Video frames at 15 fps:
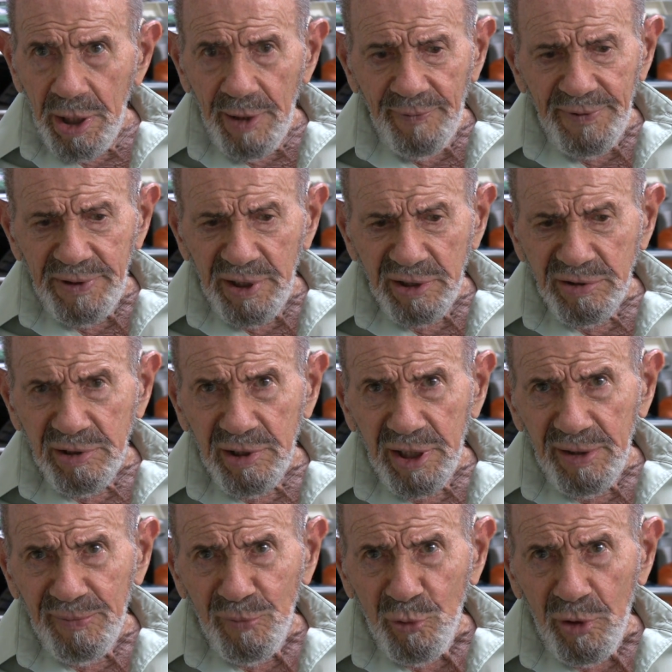If he doesn't
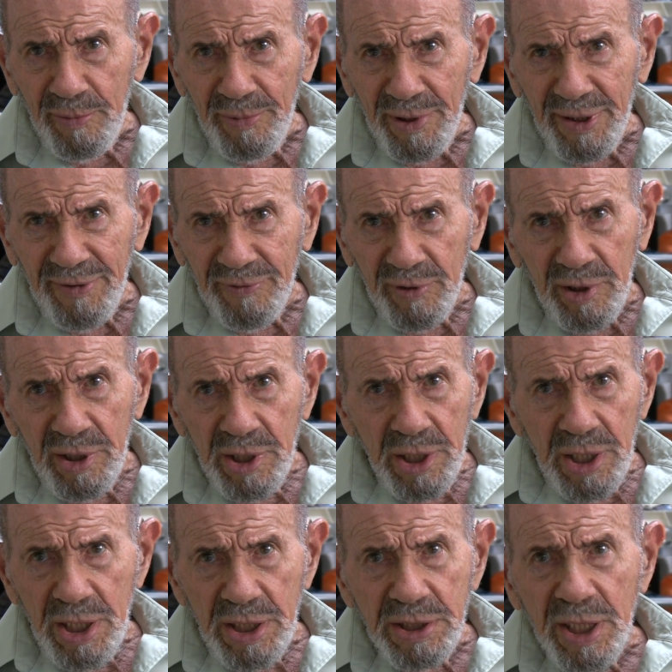get more money for it,
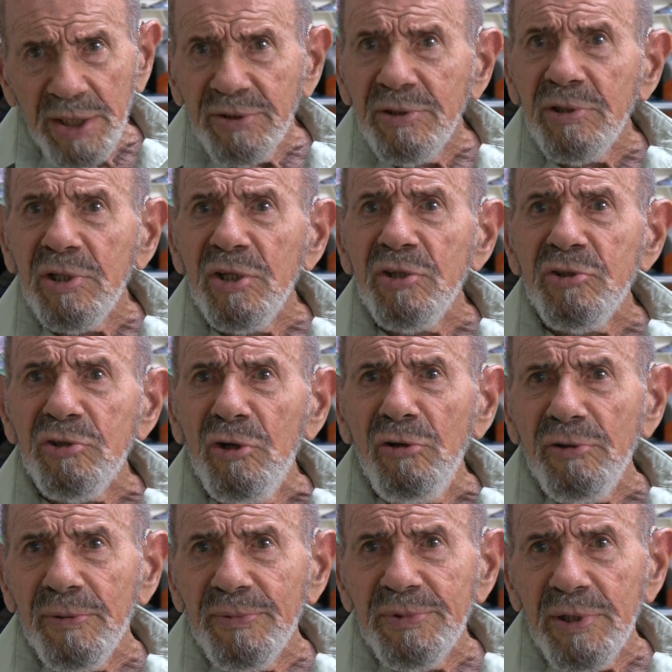he doesn't
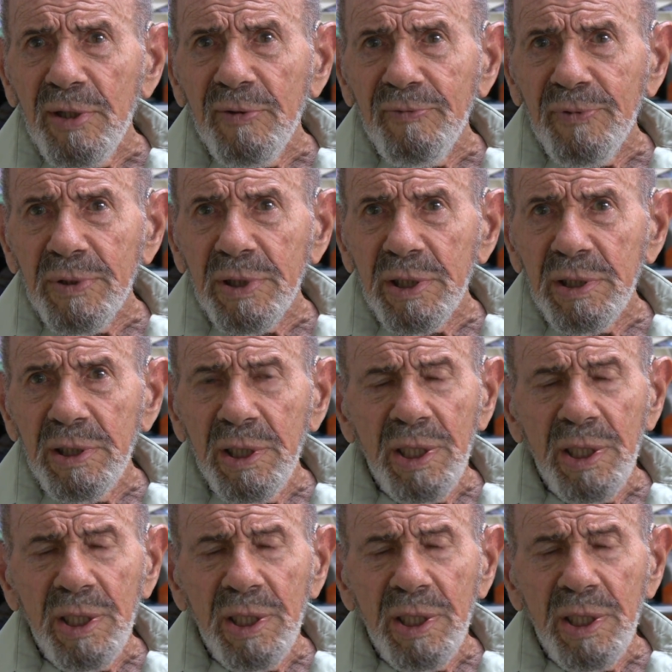concern himself with it.